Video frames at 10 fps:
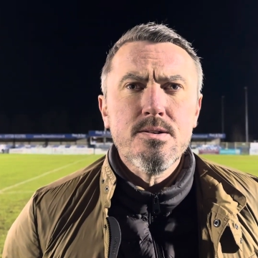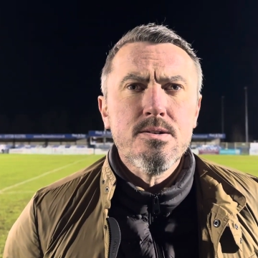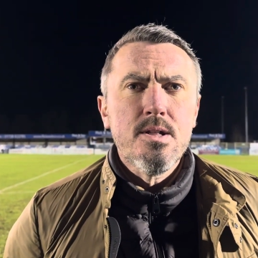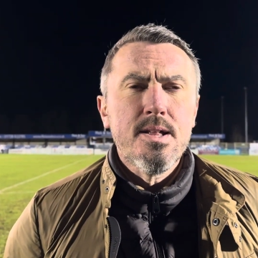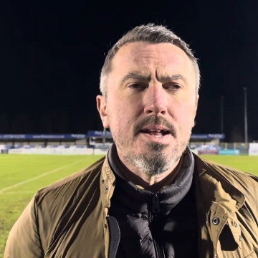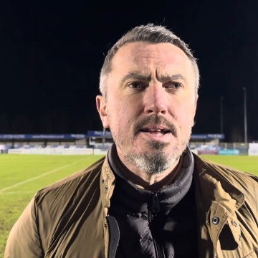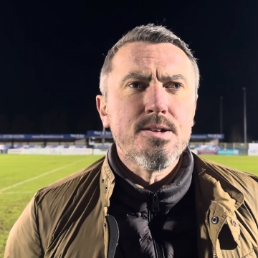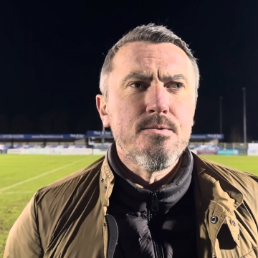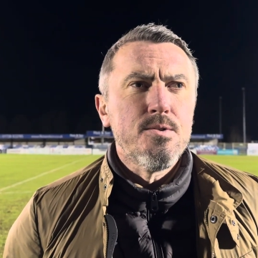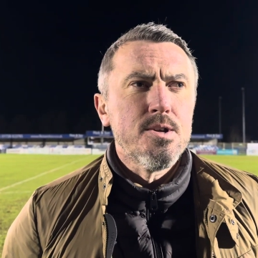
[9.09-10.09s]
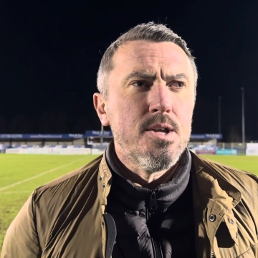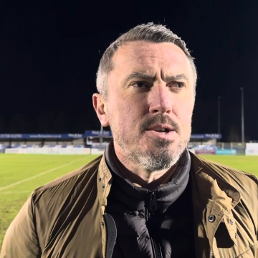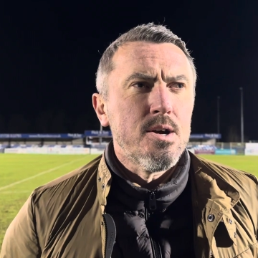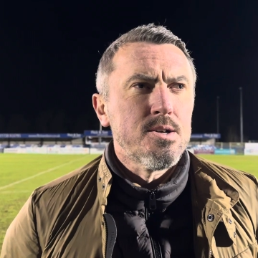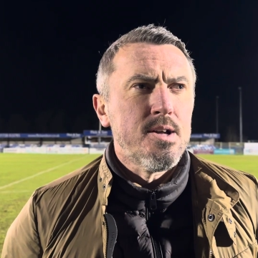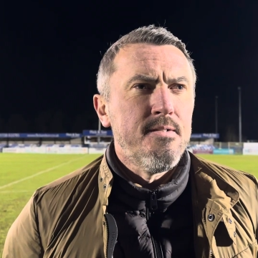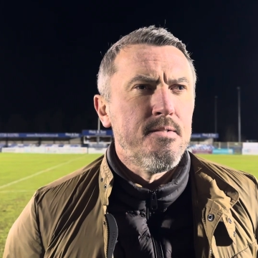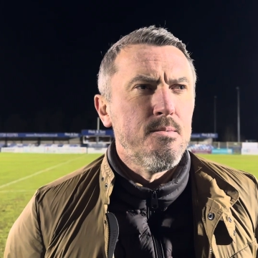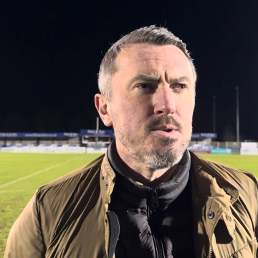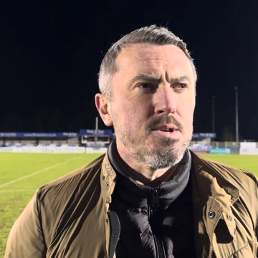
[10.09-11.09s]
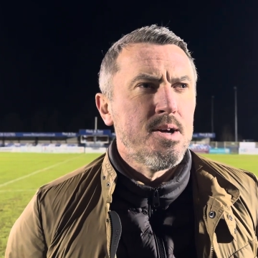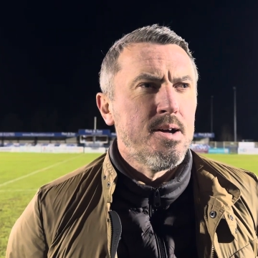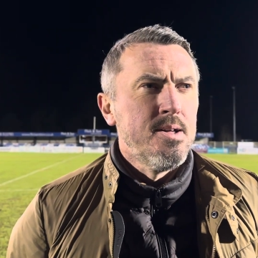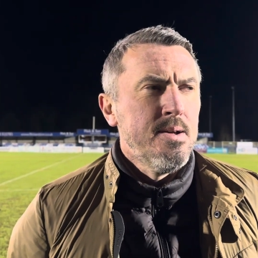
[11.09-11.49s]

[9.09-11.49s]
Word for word: The, the, lads have worked their socks off. It was uh,